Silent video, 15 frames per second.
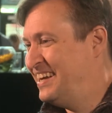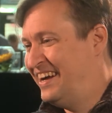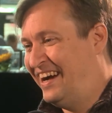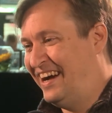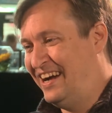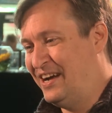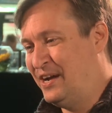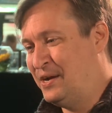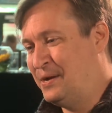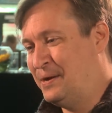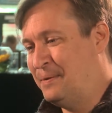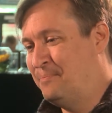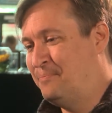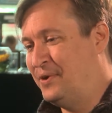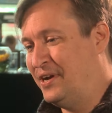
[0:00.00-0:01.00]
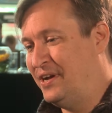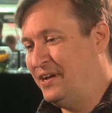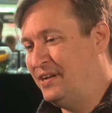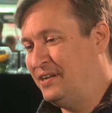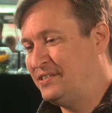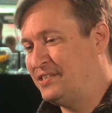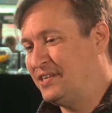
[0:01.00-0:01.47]

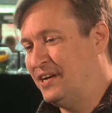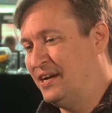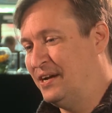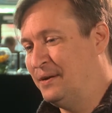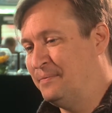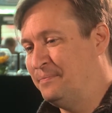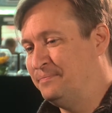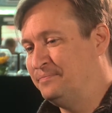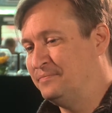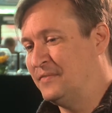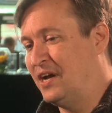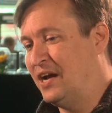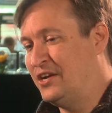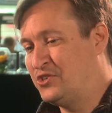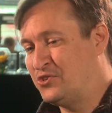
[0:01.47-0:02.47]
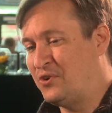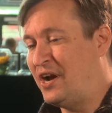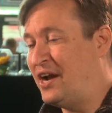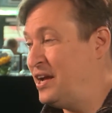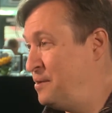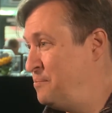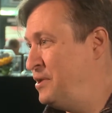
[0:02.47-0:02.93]
but I
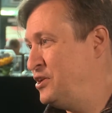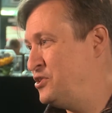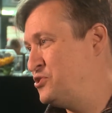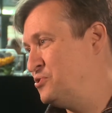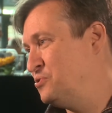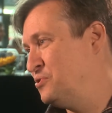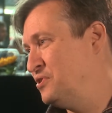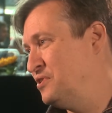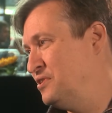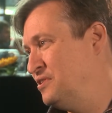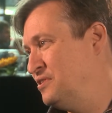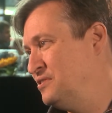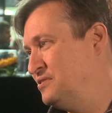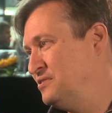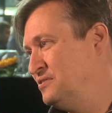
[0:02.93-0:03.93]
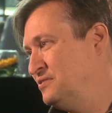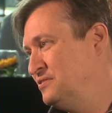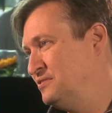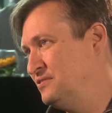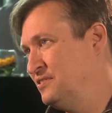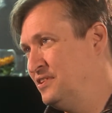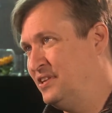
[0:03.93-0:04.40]
try and make sure
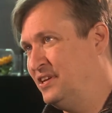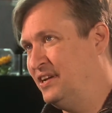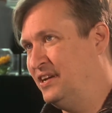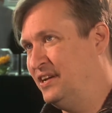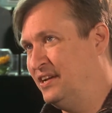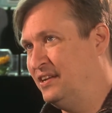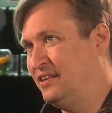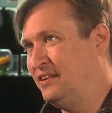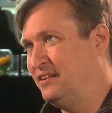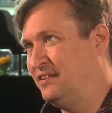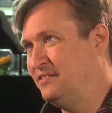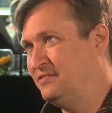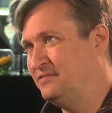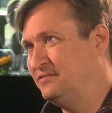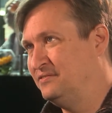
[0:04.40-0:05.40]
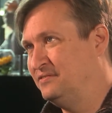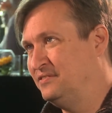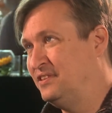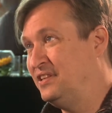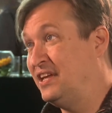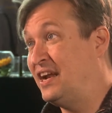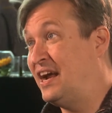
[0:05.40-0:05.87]

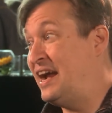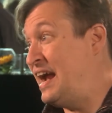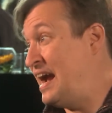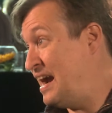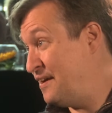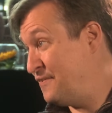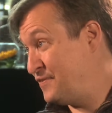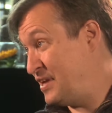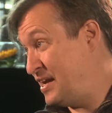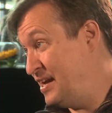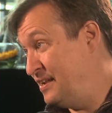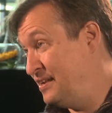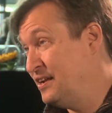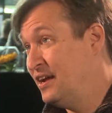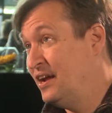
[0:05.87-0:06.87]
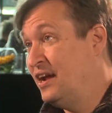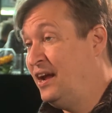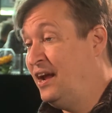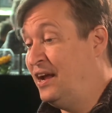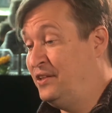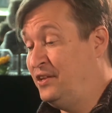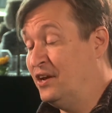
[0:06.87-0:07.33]
that I have that.
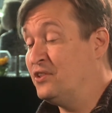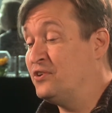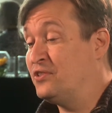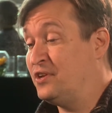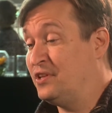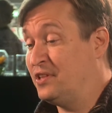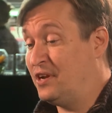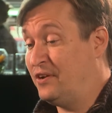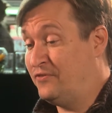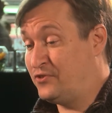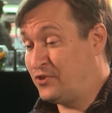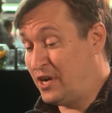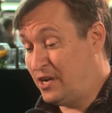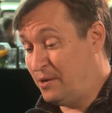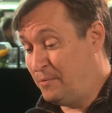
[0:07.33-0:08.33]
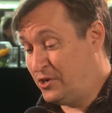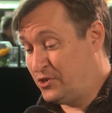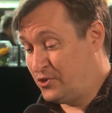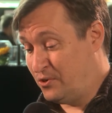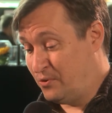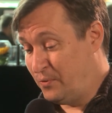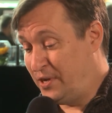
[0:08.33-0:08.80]
And the other thing that I've tried to make
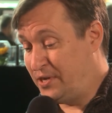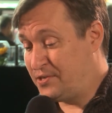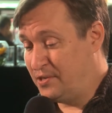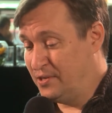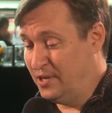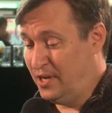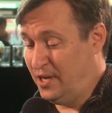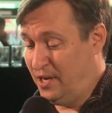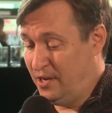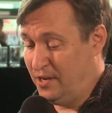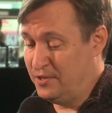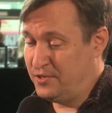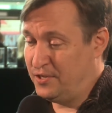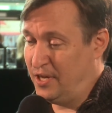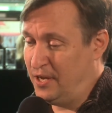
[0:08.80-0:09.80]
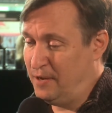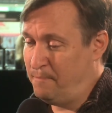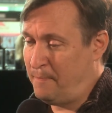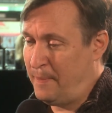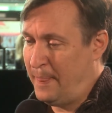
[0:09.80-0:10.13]
sure recently is that